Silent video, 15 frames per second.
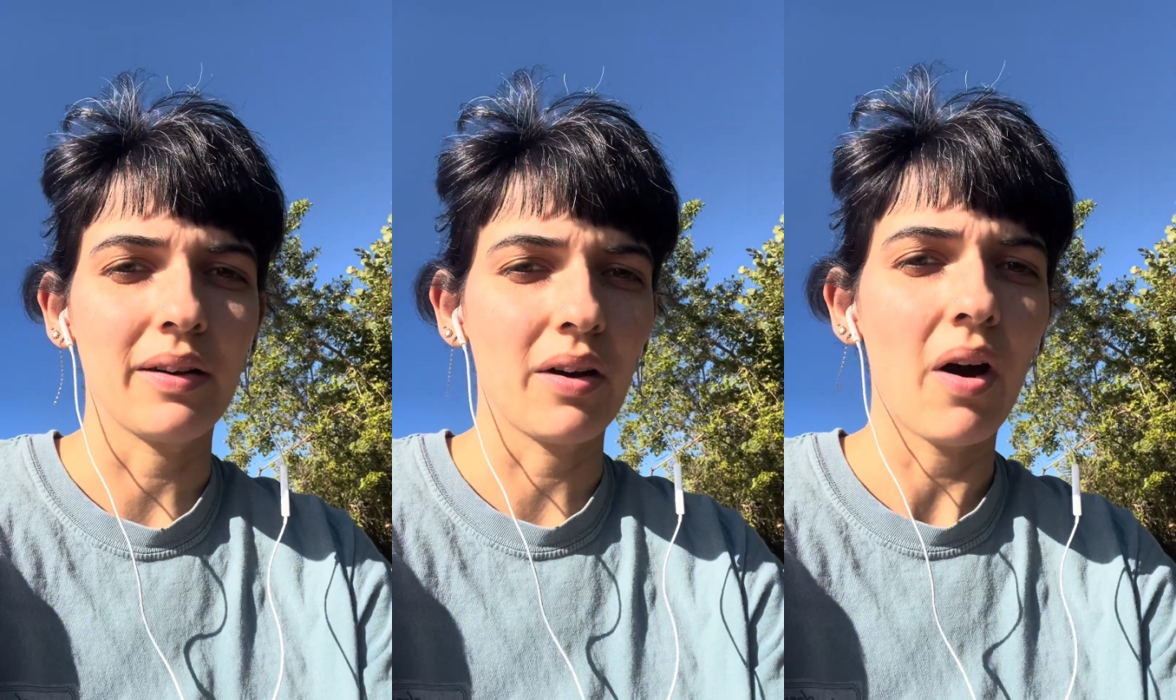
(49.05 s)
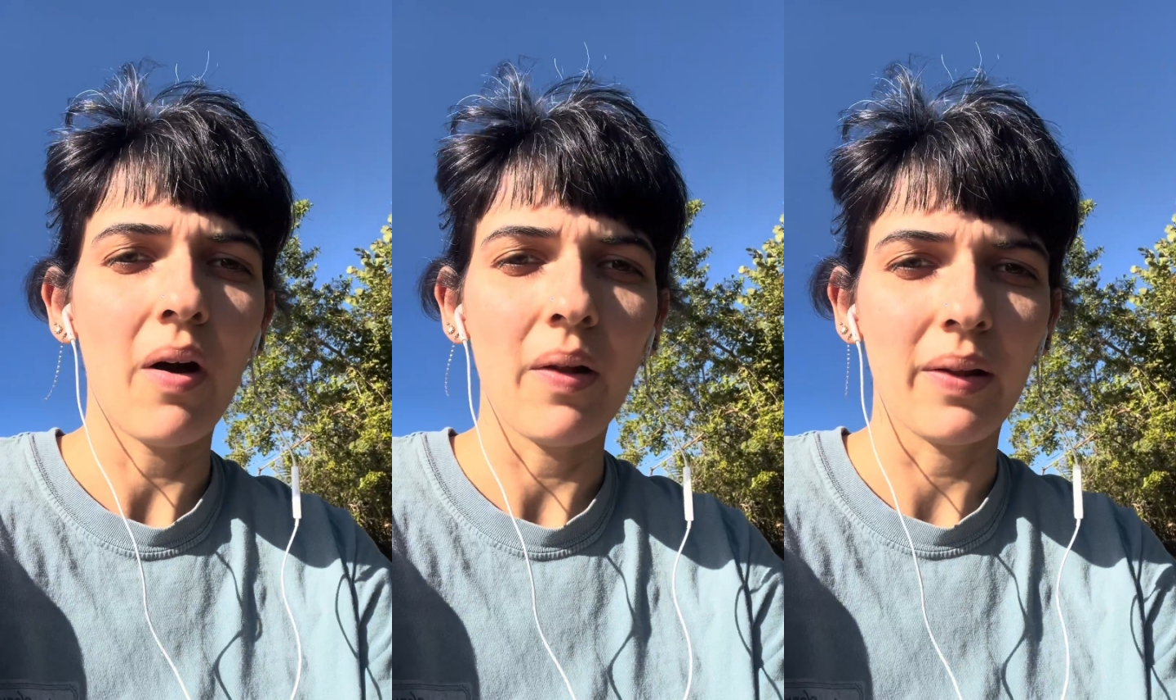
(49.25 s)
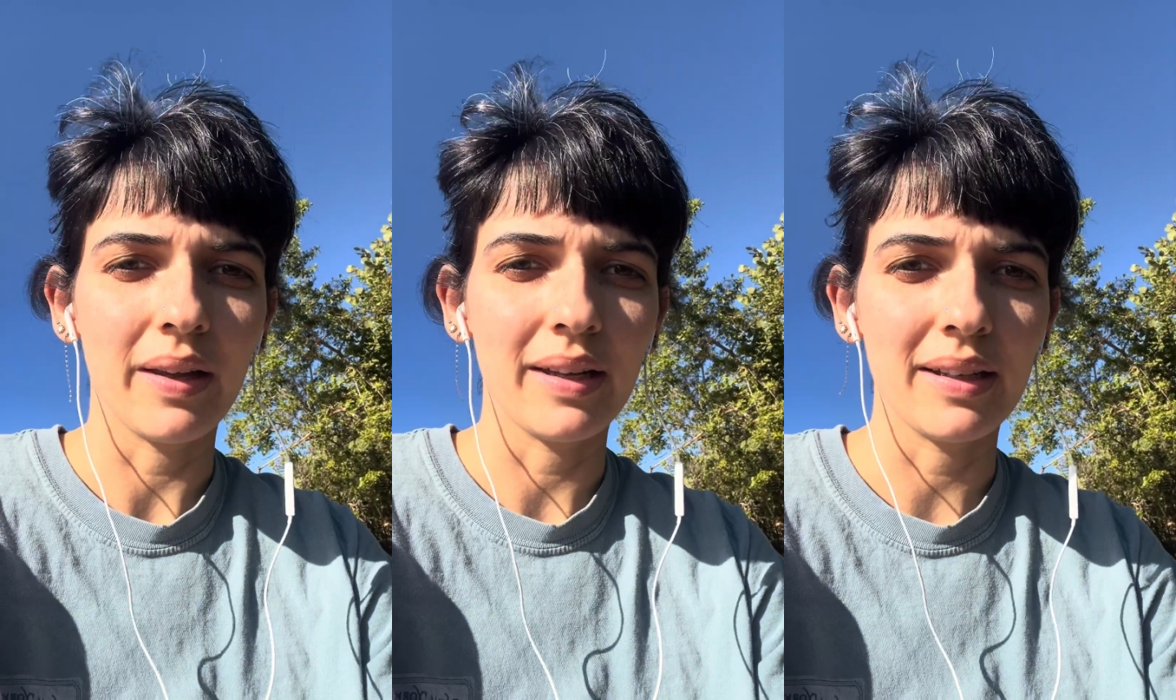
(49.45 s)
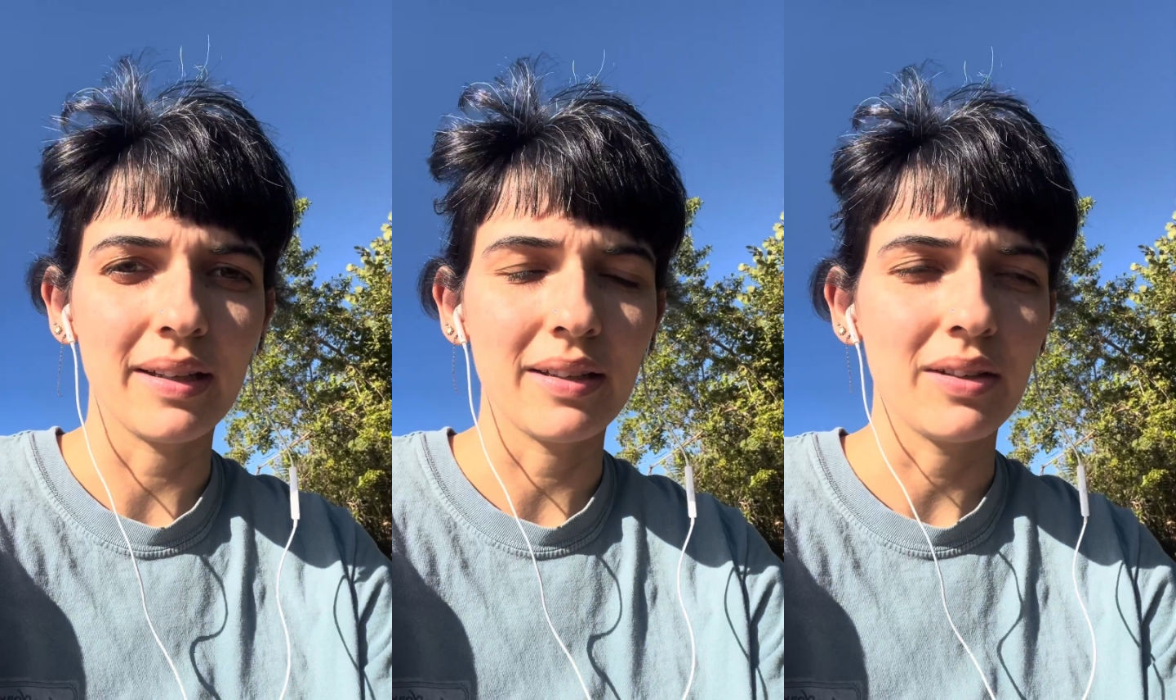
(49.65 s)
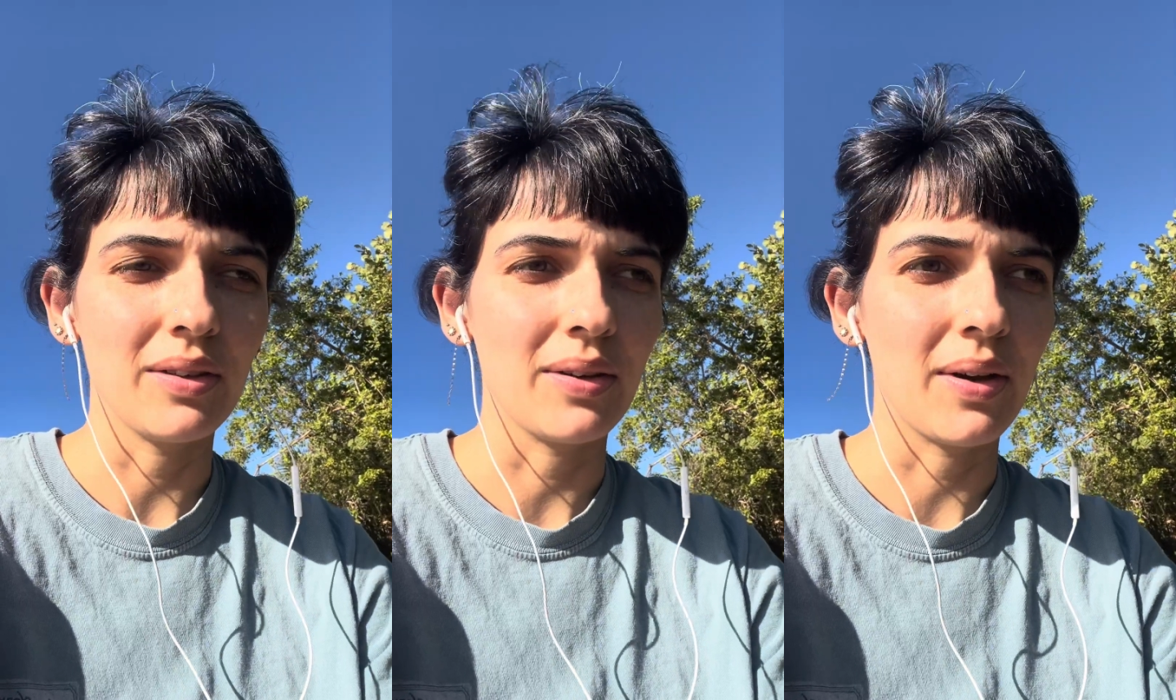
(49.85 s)

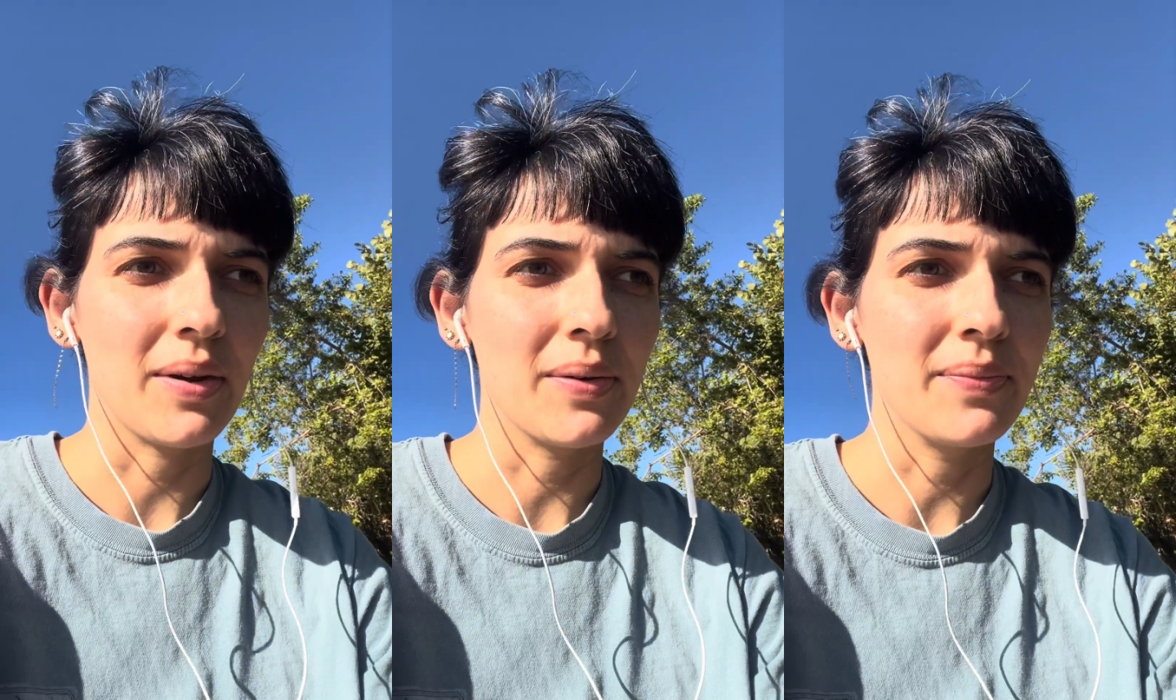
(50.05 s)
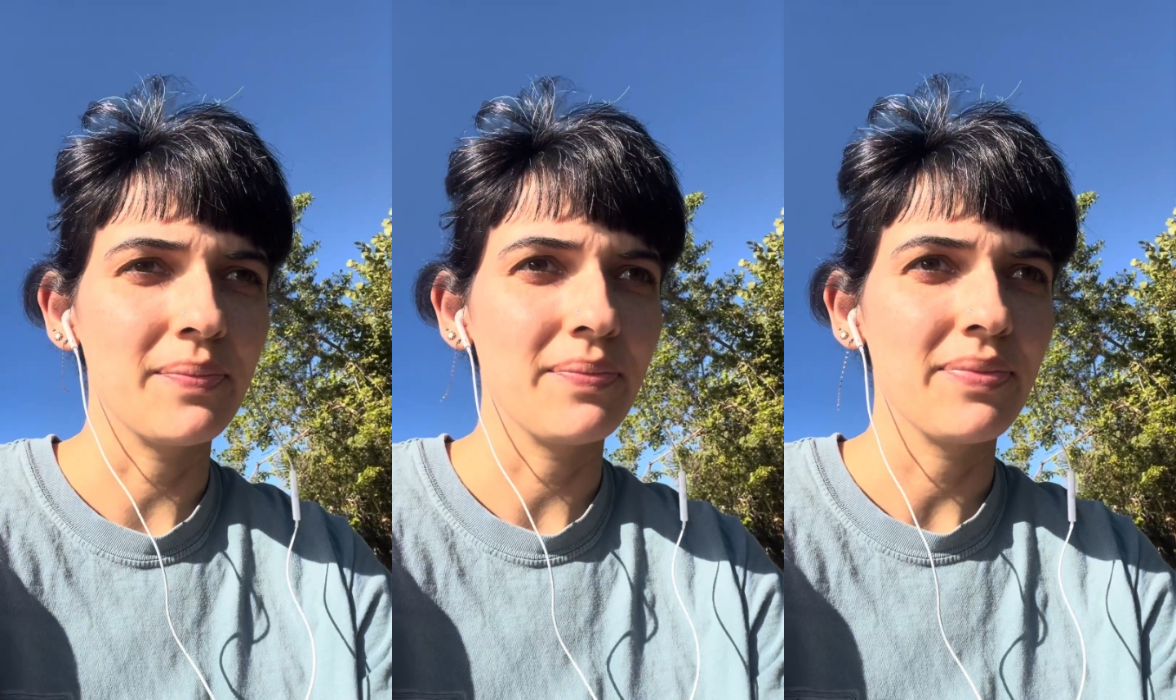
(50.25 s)
calling, you know?